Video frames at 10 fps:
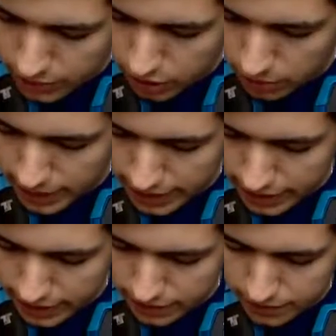How do we go
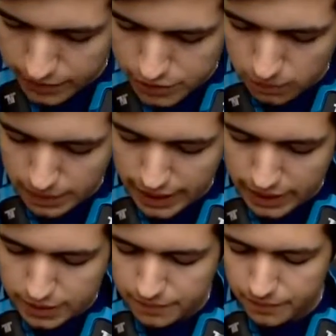back here? Let's go
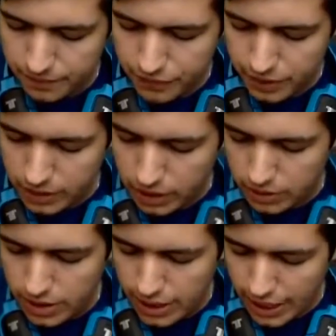back. There we
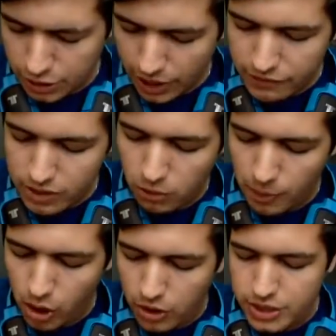go. And you have a little
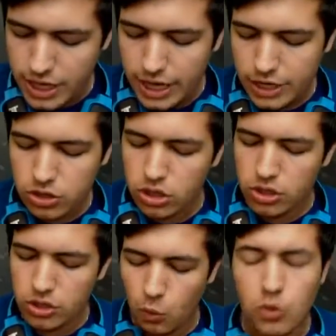pond, and you can
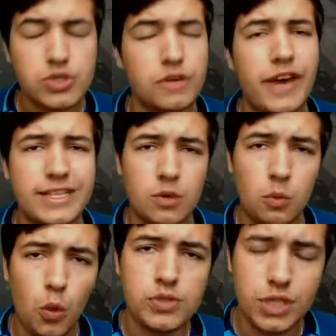look at the water effects. The
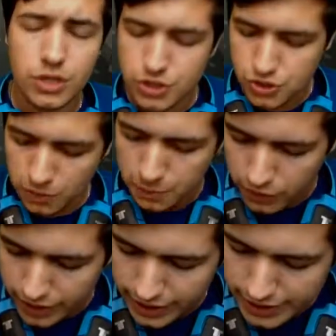water looks super
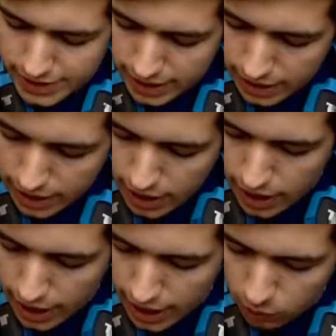realistic.
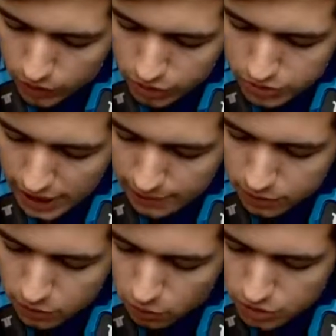When you
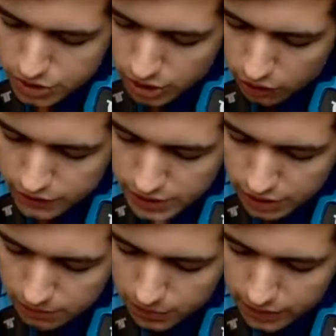tap on the water, obviously
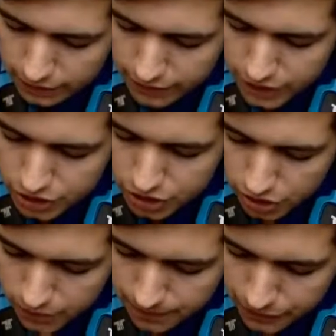you can bring the fish to
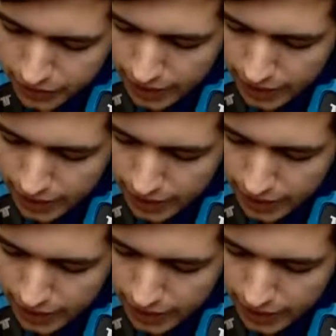you,